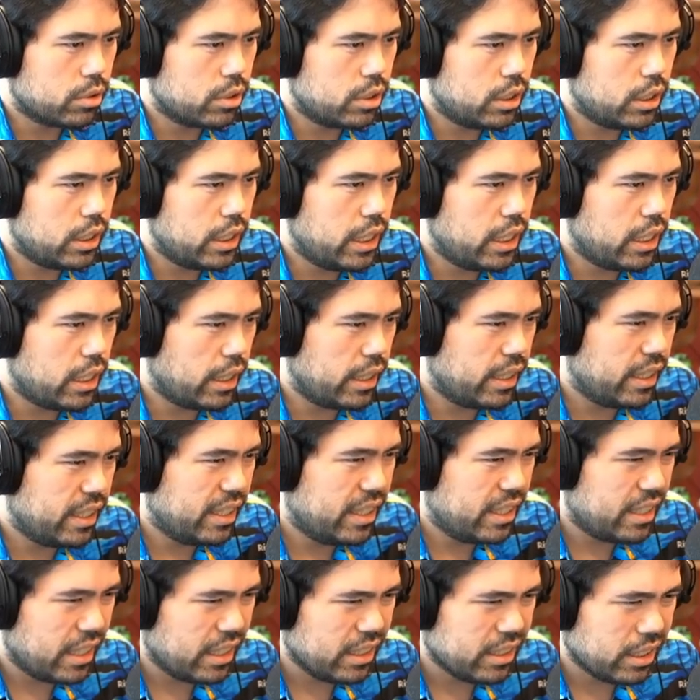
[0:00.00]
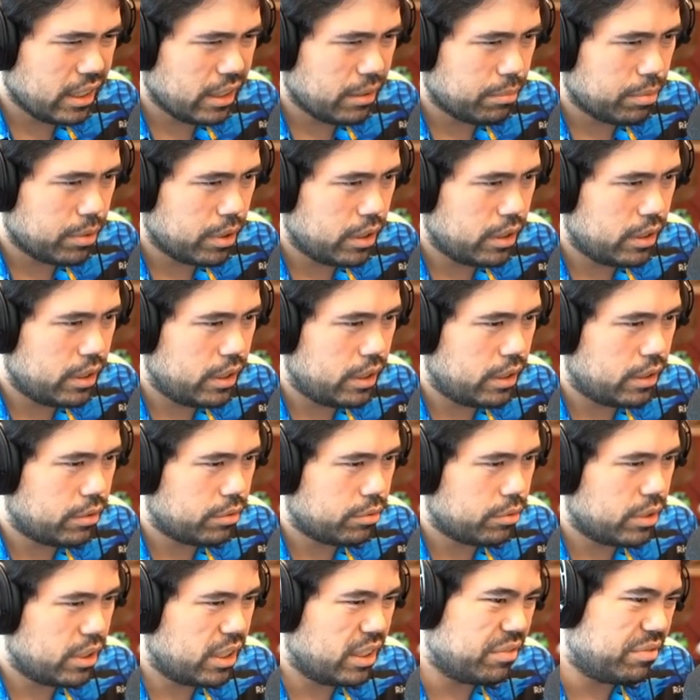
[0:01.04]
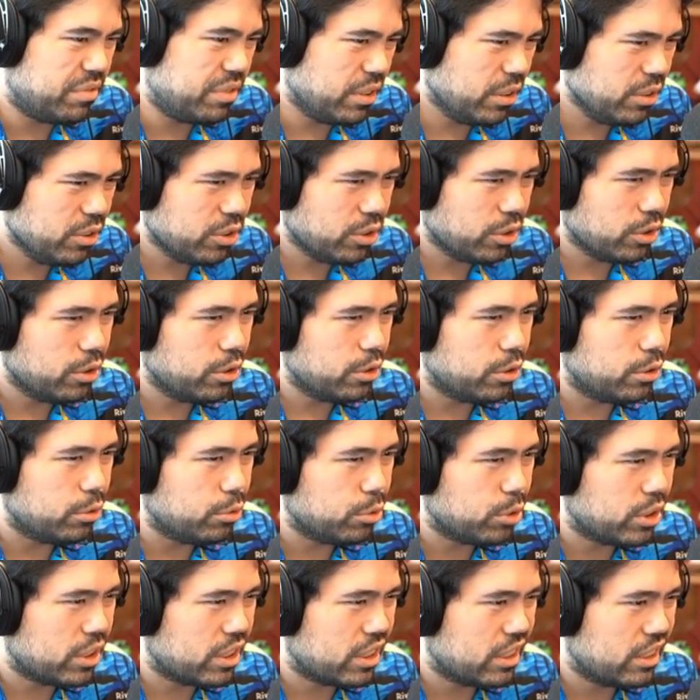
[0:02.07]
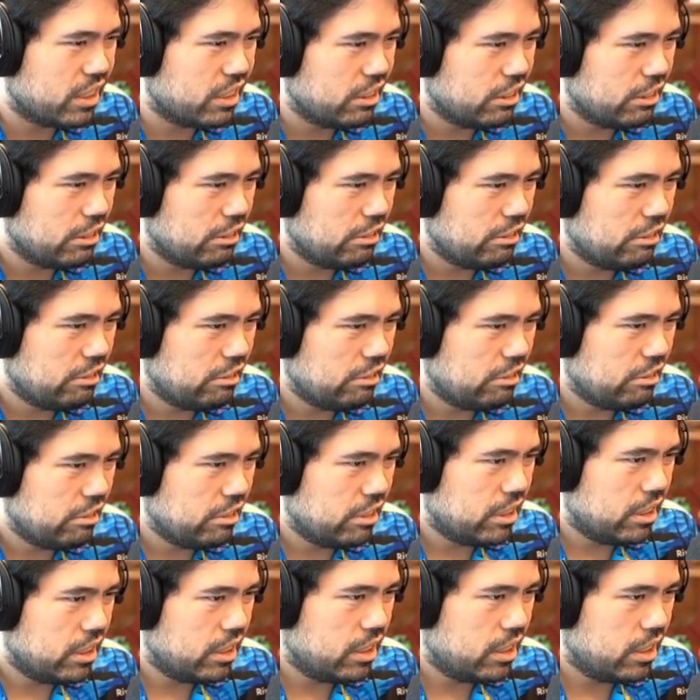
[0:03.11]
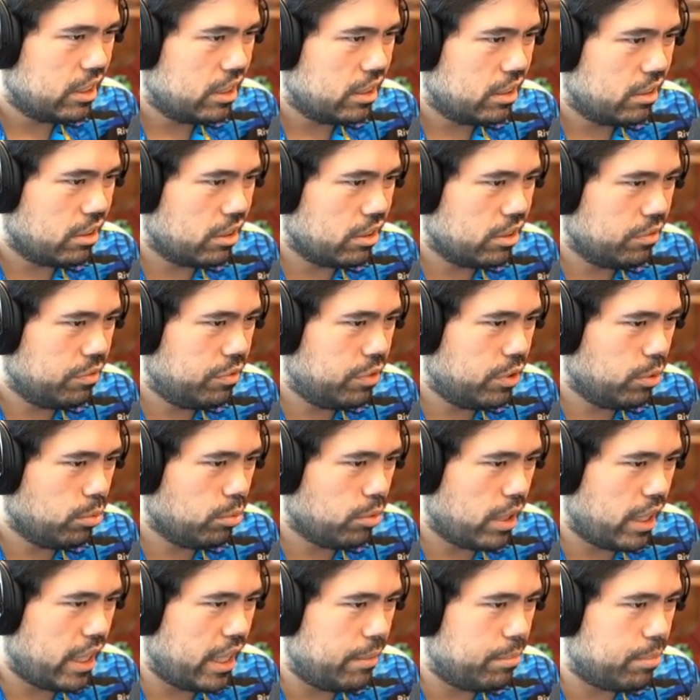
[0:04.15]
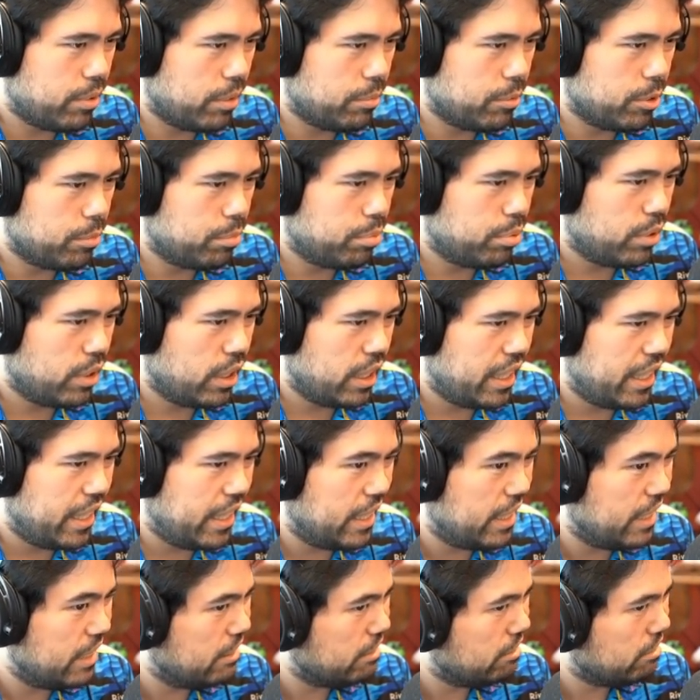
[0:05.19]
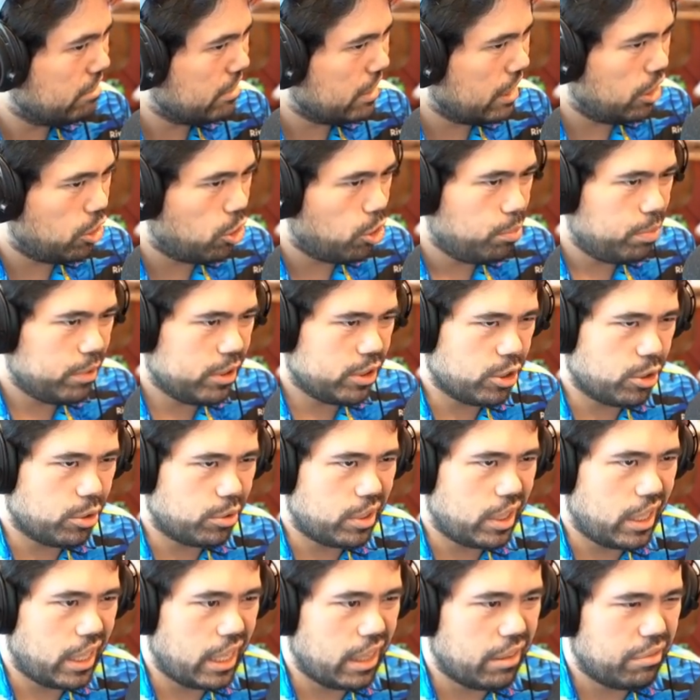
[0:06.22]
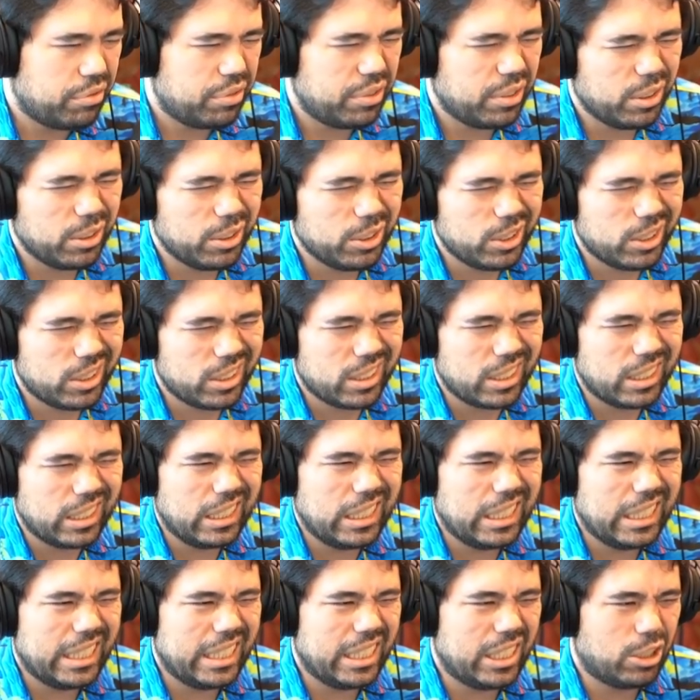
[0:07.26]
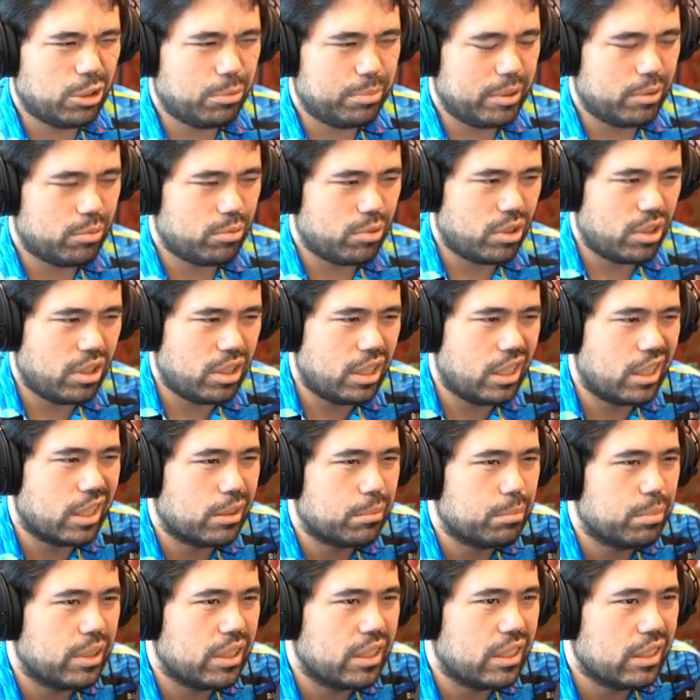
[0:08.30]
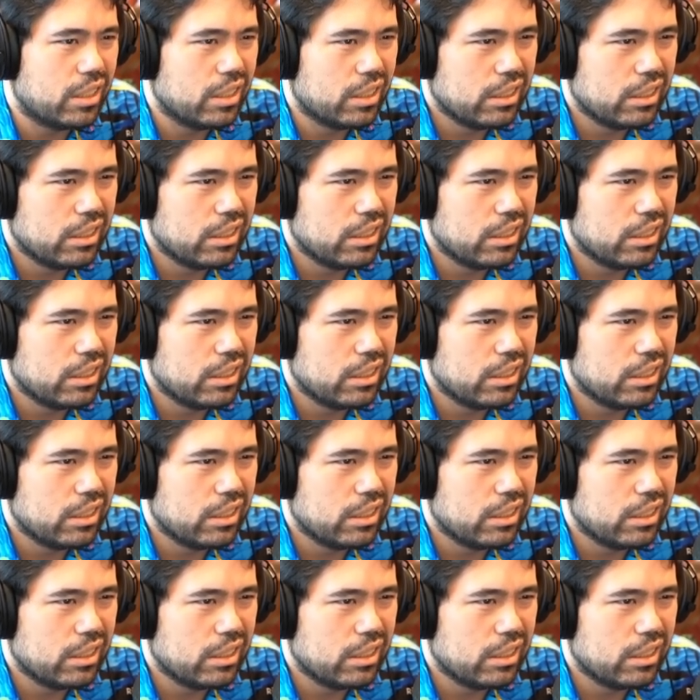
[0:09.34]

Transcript: d8 I guess I can play d3 it feels loose doesn't feel right but I'm gonna play it I hope it's okay it feels a little bit wrong but